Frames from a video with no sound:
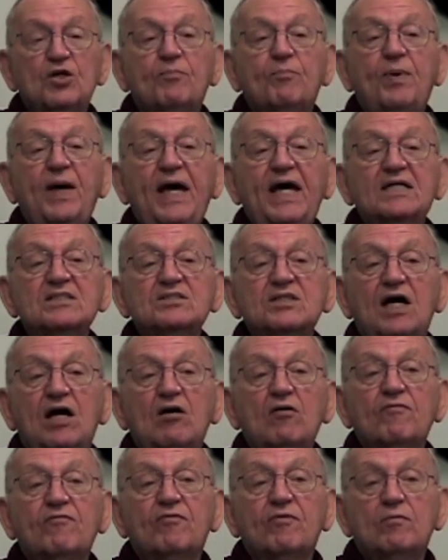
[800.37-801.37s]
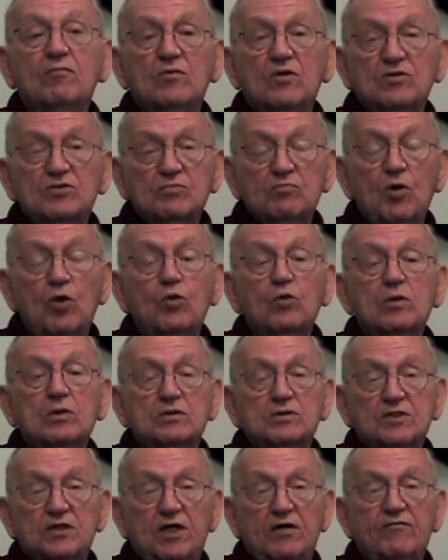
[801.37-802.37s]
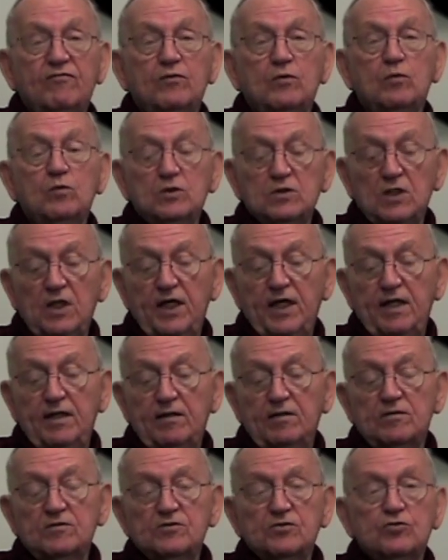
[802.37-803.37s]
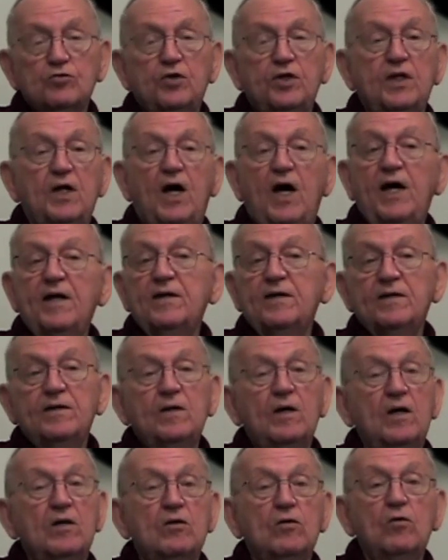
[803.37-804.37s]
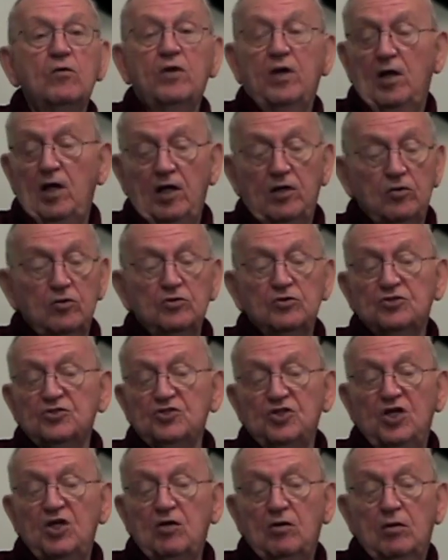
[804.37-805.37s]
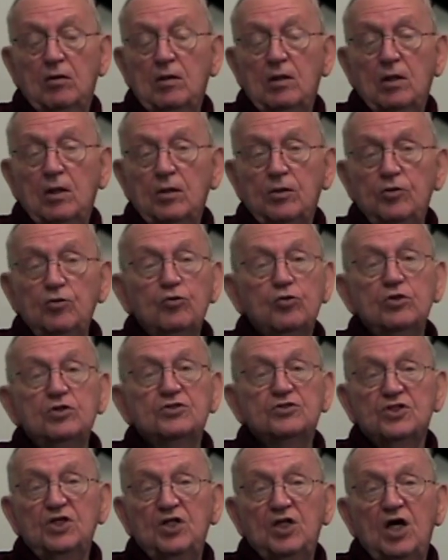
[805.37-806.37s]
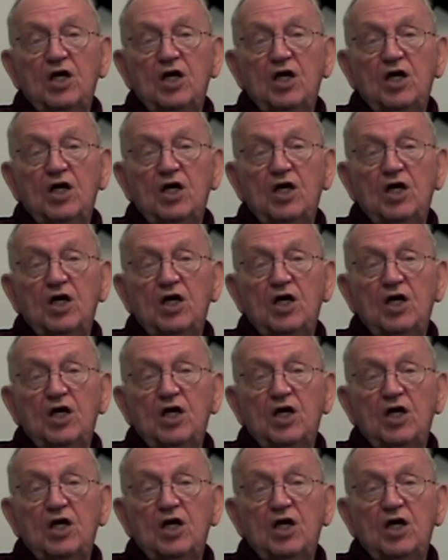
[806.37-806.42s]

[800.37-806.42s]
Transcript: She had passed out from the smoke and stuff and was laying in the street. I did not know that. I couldn't see her. You couldn't see nothing.